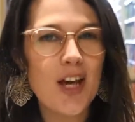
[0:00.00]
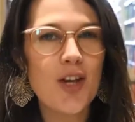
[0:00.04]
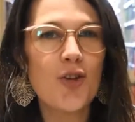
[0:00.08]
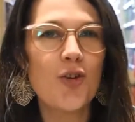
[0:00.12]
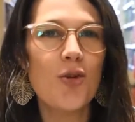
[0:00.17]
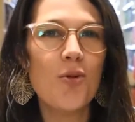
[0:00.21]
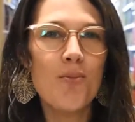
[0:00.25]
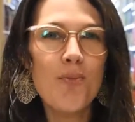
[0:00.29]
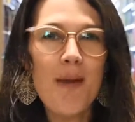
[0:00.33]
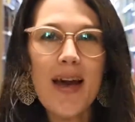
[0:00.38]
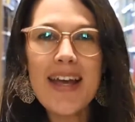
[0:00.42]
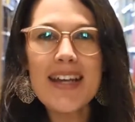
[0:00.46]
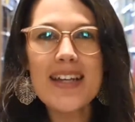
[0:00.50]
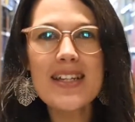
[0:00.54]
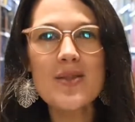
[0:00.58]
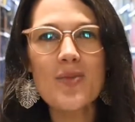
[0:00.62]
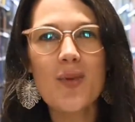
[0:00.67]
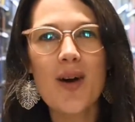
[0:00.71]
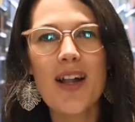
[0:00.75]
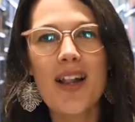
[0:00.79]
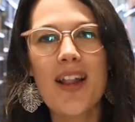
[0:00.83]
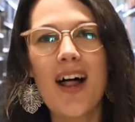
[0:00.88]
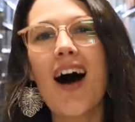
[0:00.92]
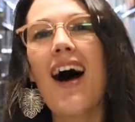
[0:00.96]
you may as
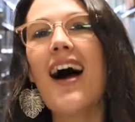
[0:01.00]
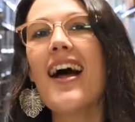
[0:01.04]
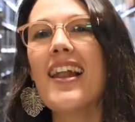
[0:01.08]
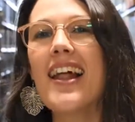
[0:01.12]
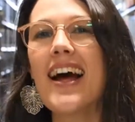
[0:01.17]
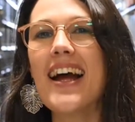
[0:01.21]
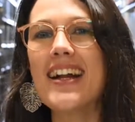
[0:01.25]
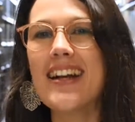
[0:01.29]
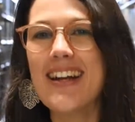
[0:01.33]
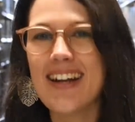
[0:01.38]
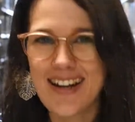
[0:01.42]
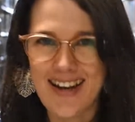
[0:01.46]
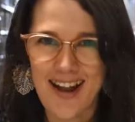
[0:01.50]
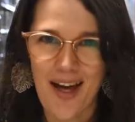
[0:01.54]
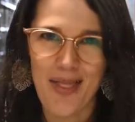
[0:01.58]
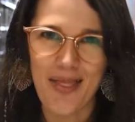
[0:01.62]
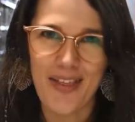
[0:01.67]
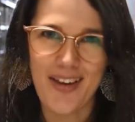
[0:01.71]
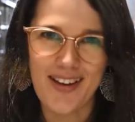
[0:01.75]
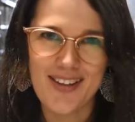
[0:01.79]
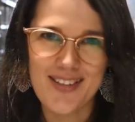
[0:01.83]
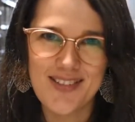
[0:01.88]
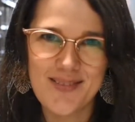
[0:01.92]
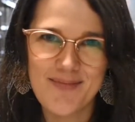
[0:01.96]
well highlight
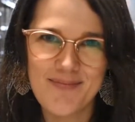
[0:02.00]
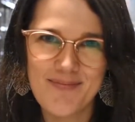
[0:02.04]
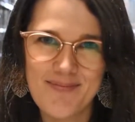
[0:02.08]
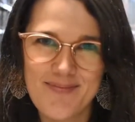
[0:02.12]
nothing.